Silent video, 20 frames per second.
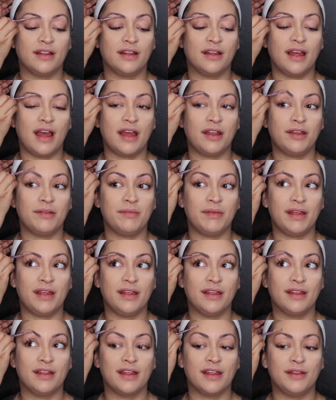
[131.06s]
create
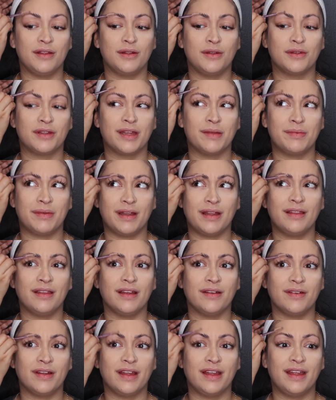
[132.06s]
that more
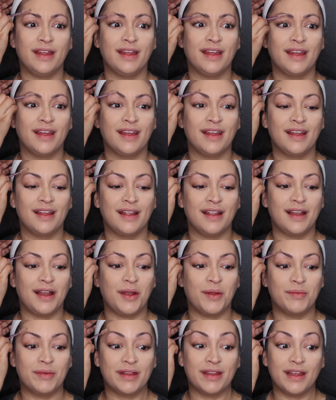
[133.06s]
fuller and more
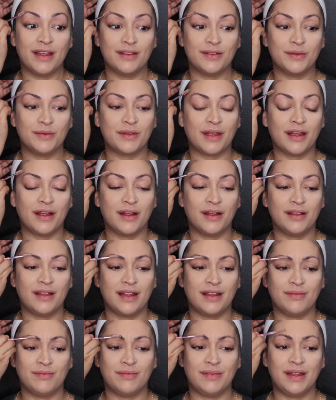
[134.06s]
thicker look for the
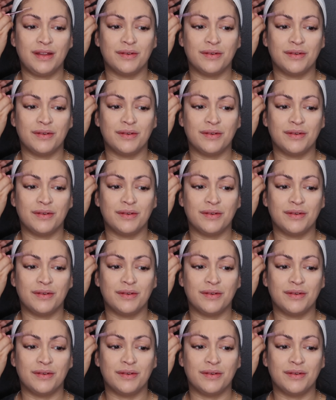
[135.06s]
eyebrows.